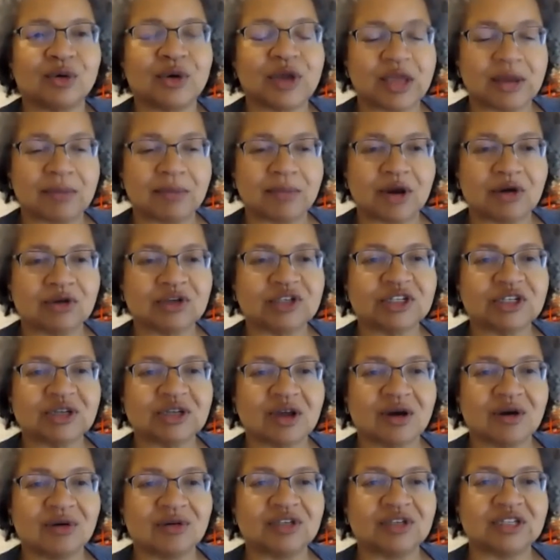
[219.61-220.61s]

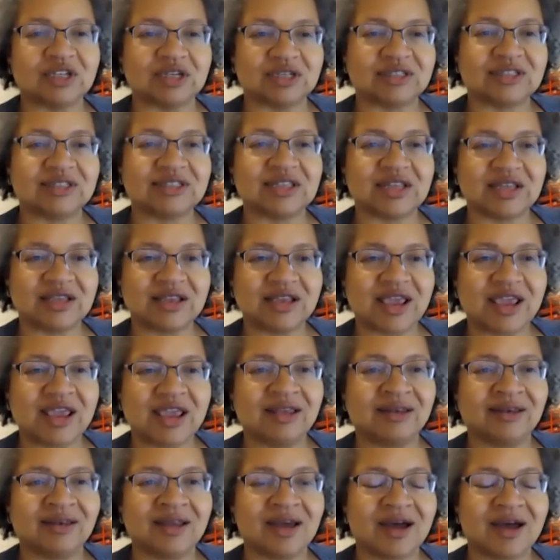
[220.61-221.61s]
emotional just
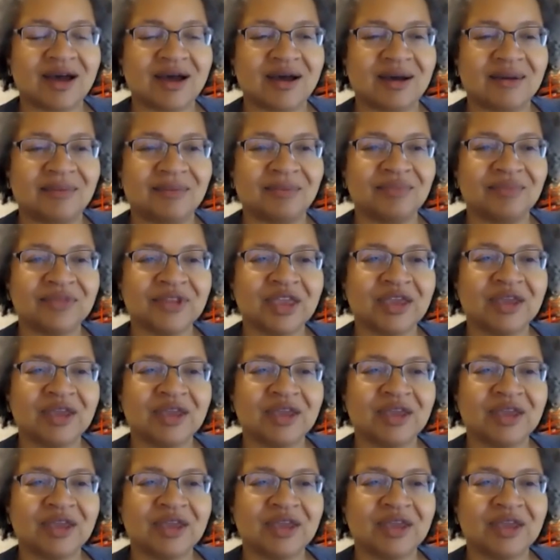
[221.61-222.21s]
seeing um,